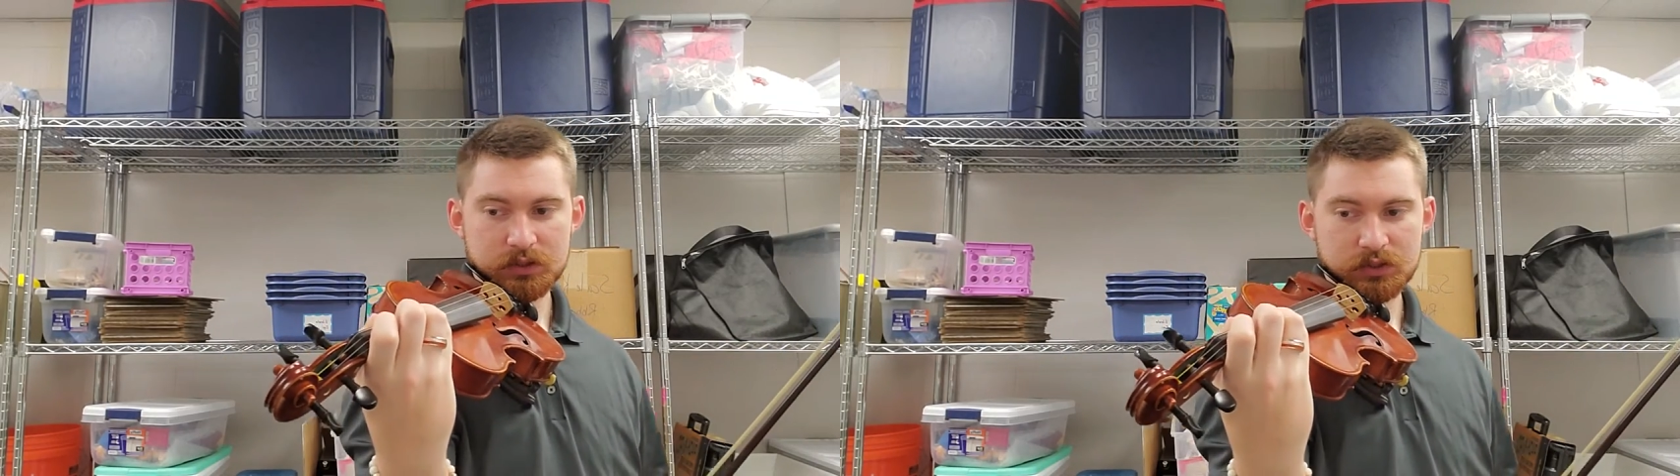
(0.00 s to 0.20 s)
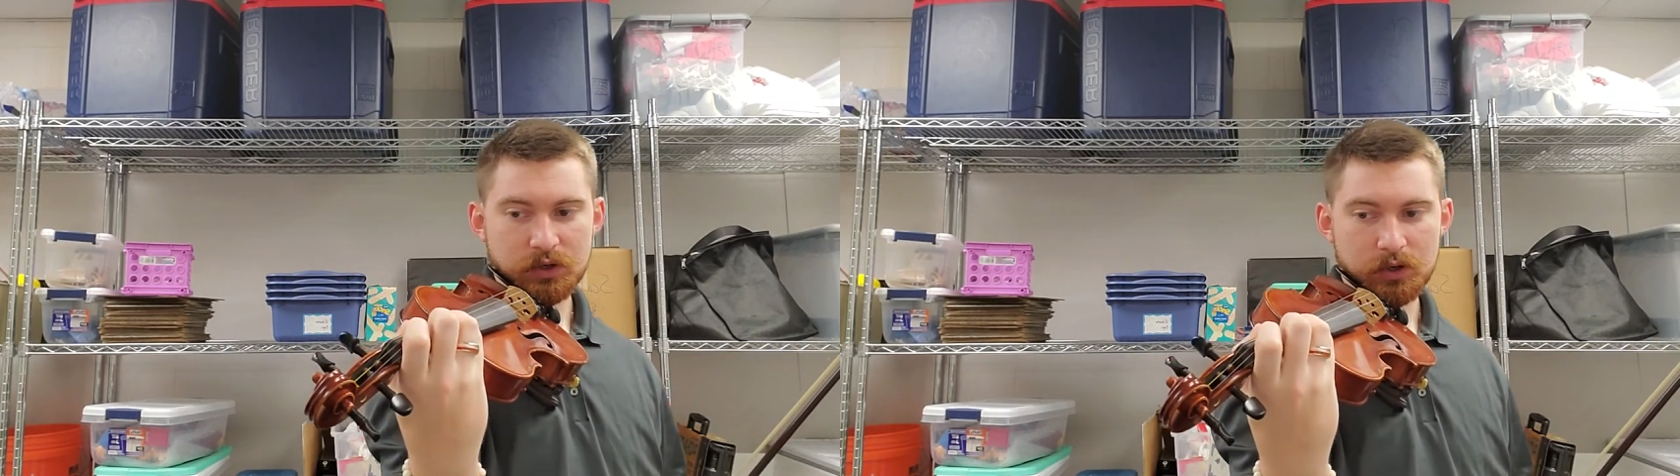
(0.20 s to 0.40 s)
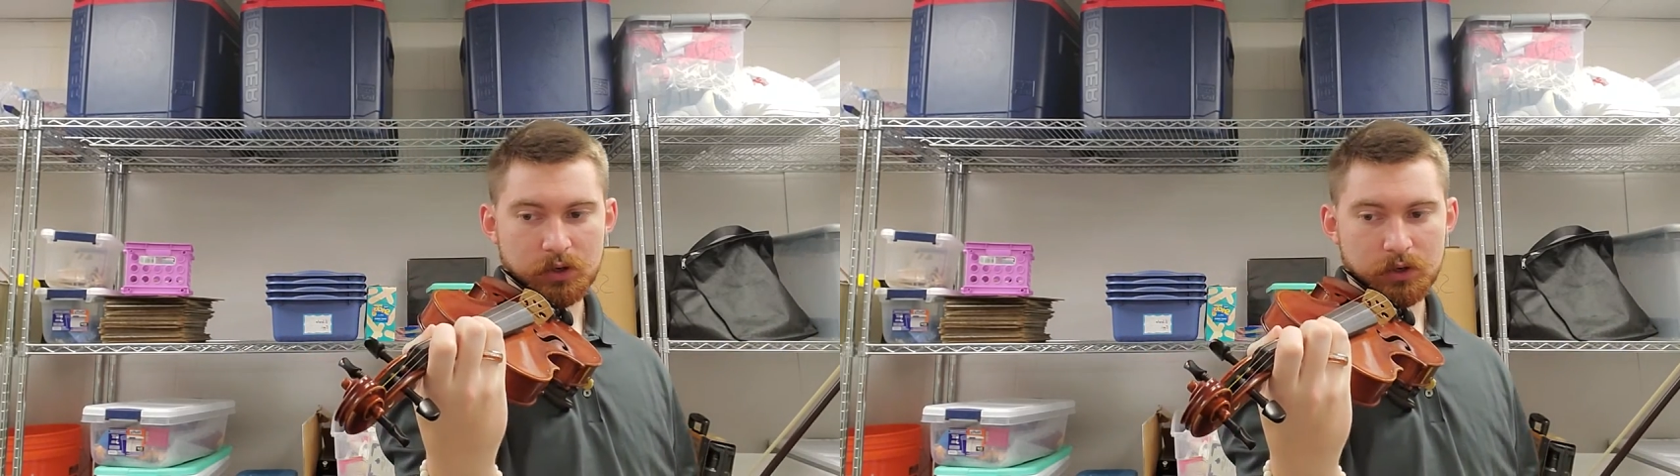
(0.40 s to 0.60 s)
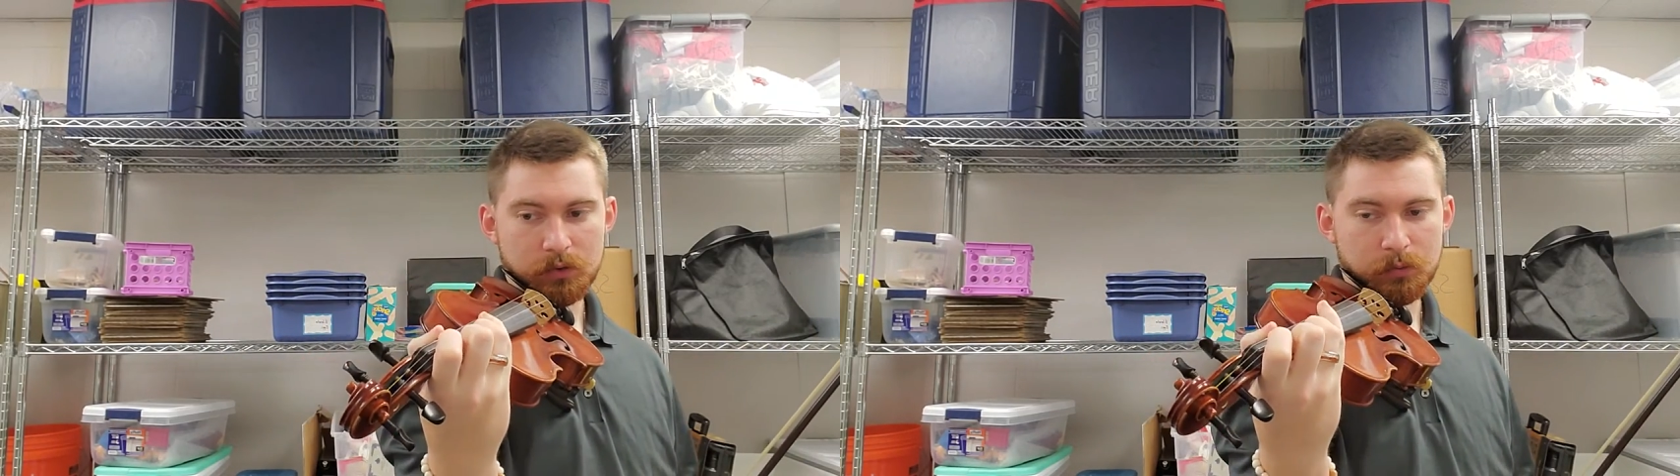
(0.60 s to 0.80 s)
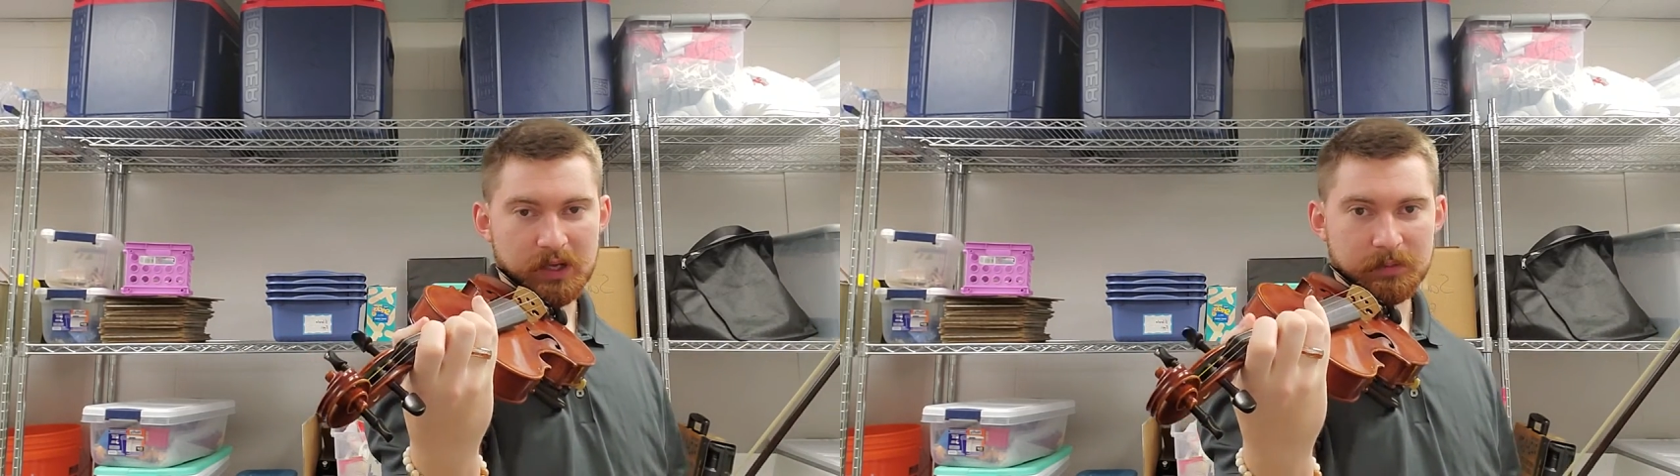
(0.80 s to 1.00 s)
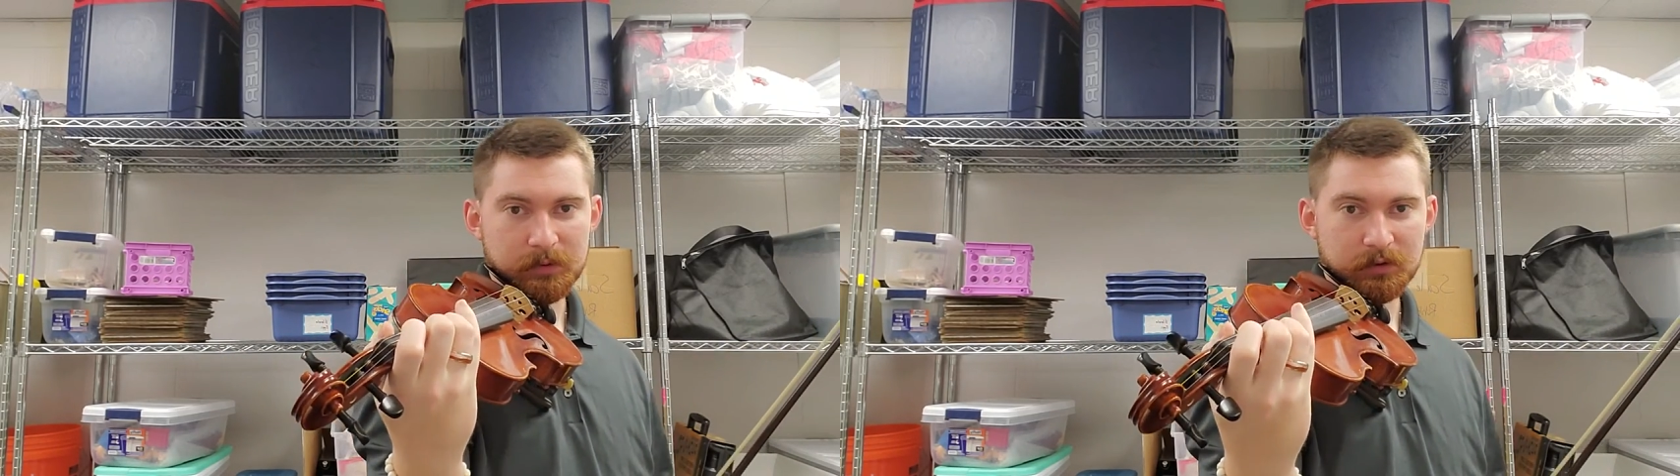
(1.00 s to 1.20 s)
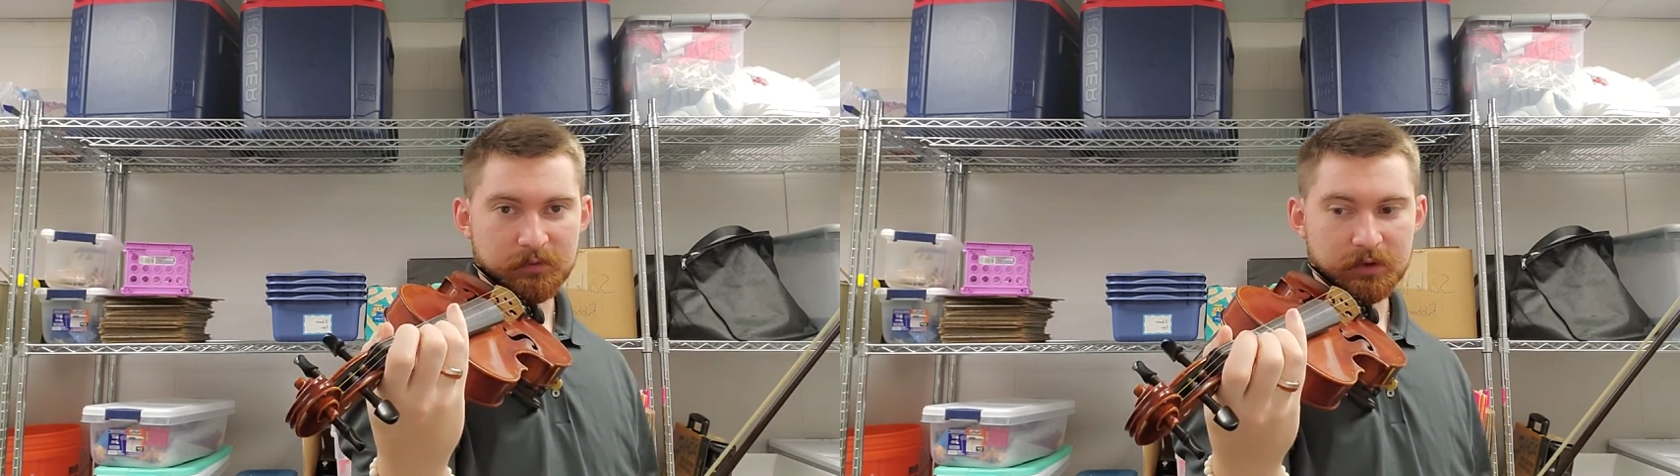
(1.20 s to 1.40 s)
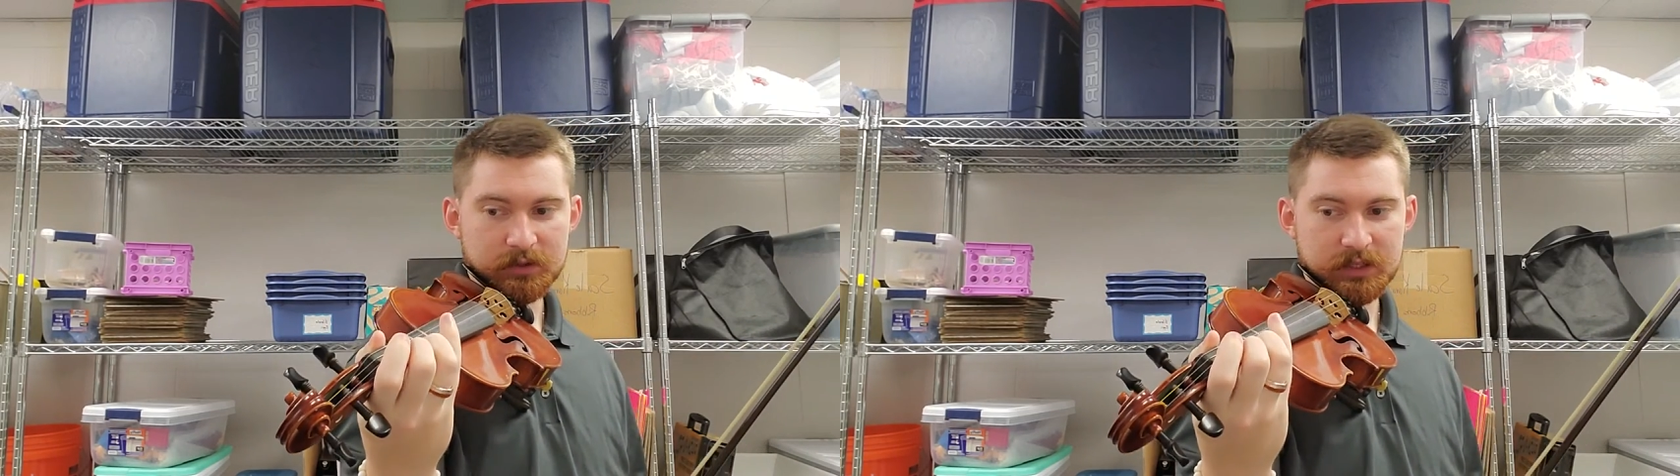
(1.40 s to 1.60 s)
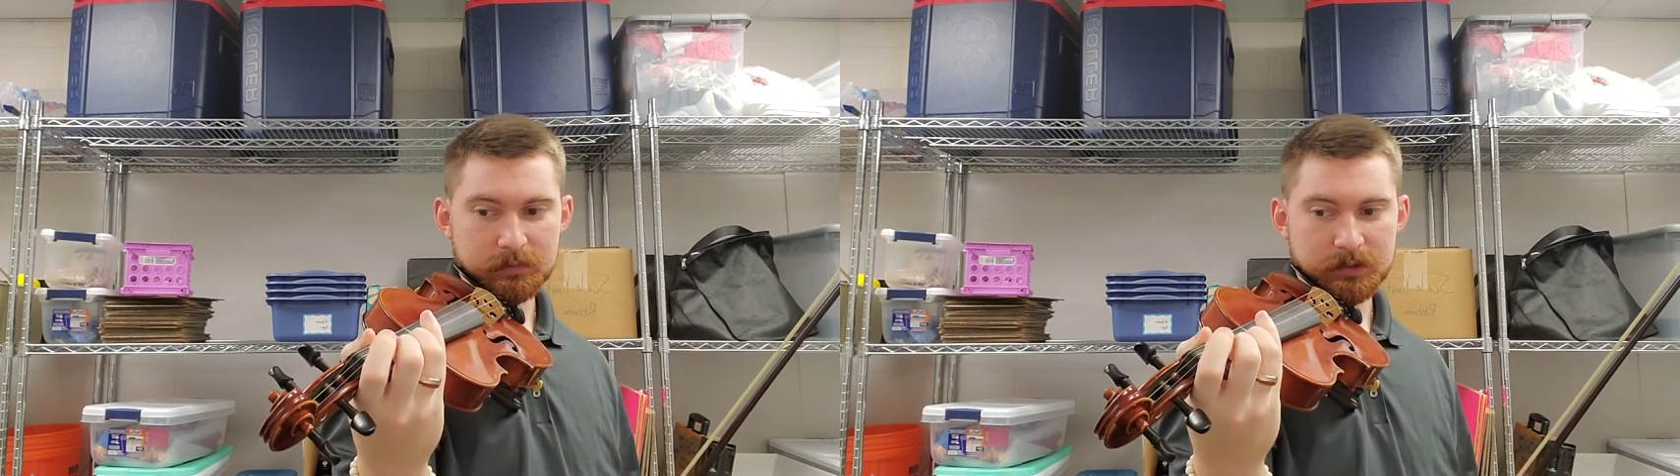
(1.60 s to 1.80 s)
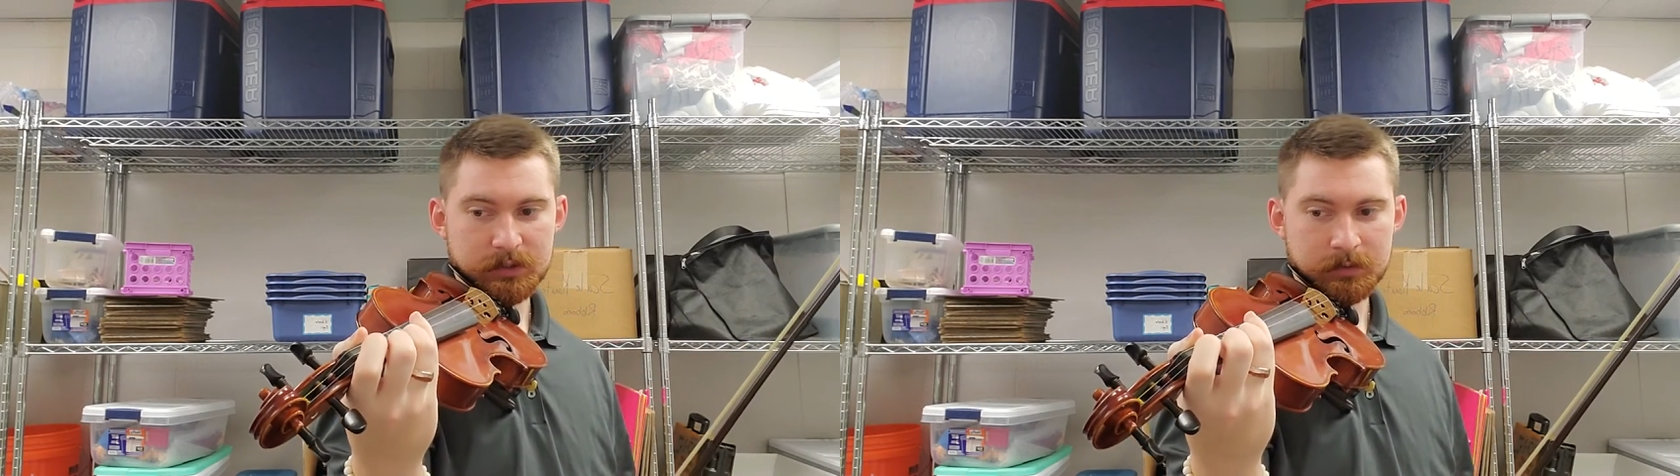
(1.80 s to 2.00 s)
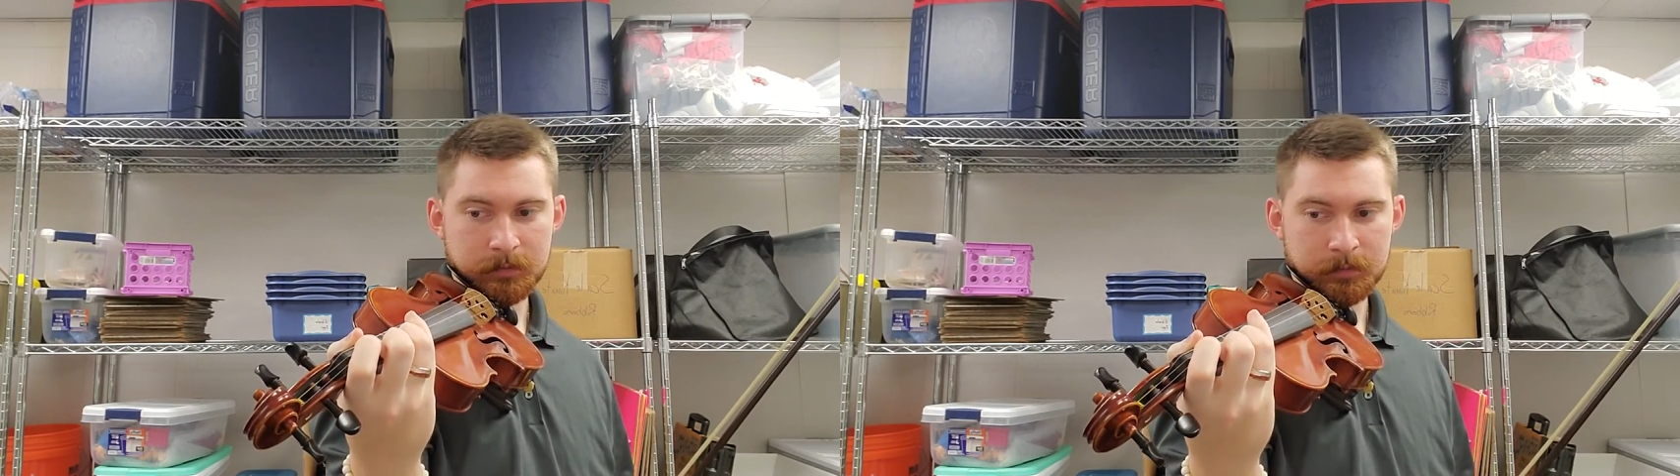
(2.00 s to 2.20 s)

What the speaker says: Tall way up on your fingertips.